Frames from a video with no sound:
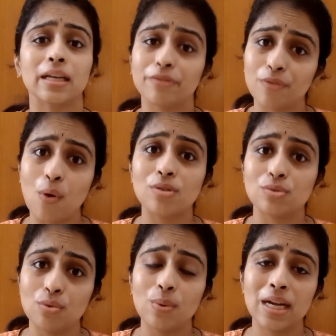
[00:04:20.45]
Of course,
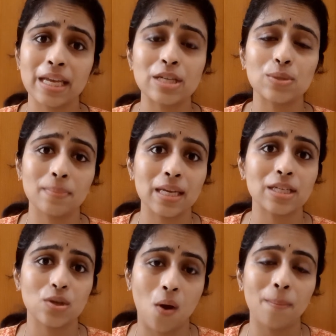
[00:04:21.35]
you will need to
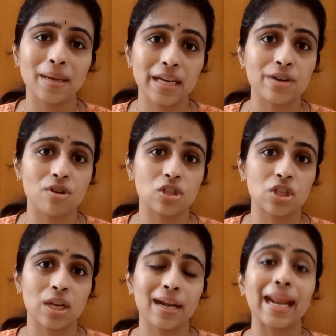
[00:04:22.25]
meet your
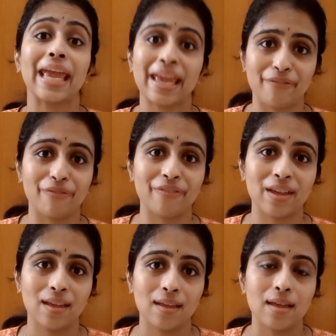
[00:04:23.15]
pediatrician if
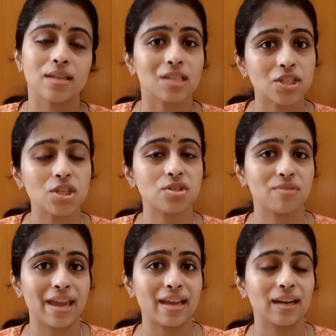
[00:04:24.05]
such a
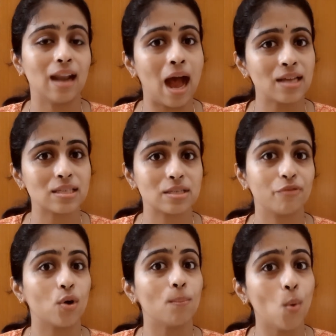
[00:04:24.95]
strike lasts
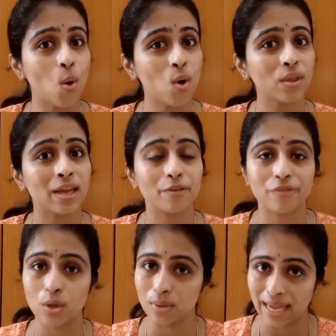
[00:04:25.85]
for more than a
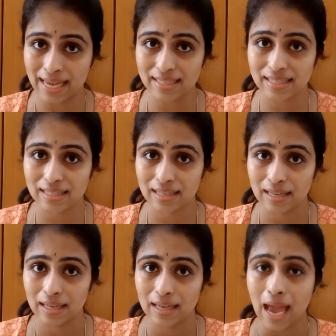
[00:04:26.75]
few days
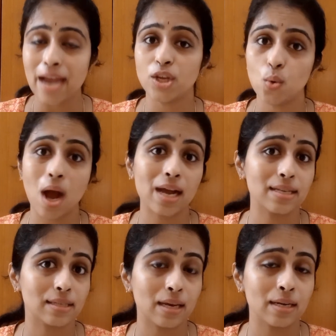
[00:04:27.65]
and you are
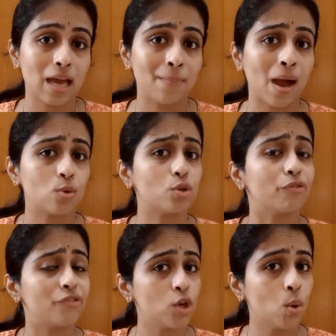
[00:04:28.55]
concerned about
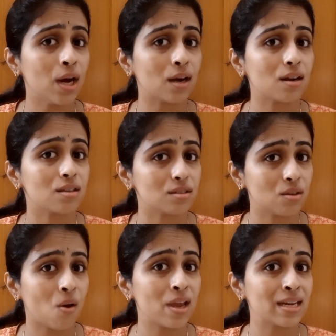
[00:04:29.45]
fewer
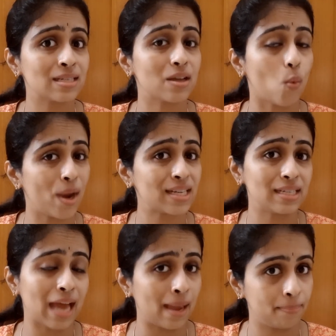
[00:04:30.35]
soiled wet
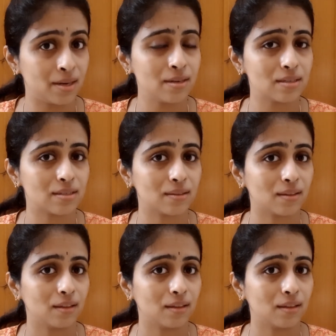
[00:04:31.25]
diapers